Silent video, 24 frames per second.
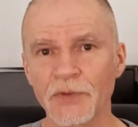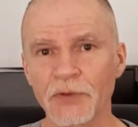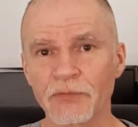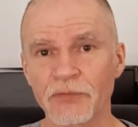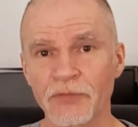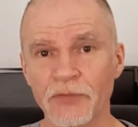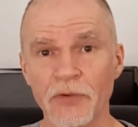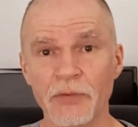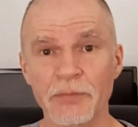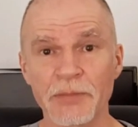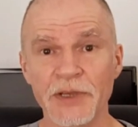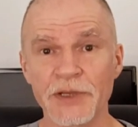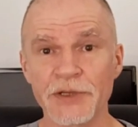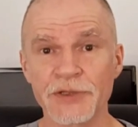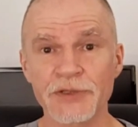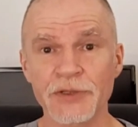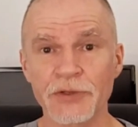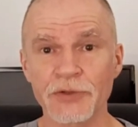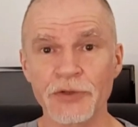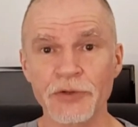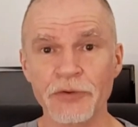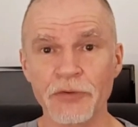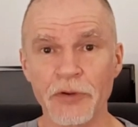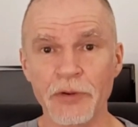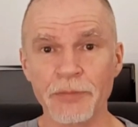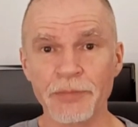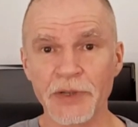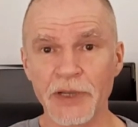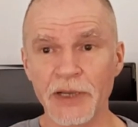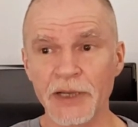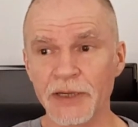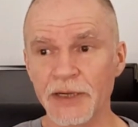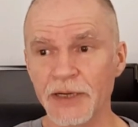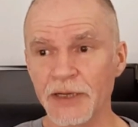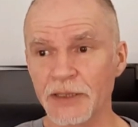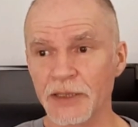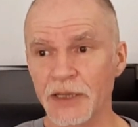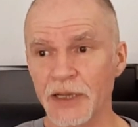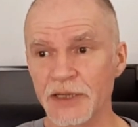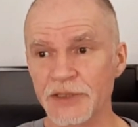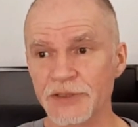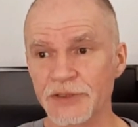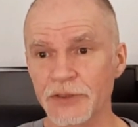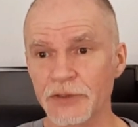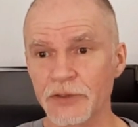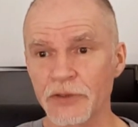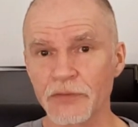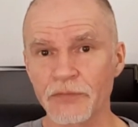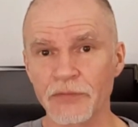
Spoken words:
from Eastern Europe, and it lasted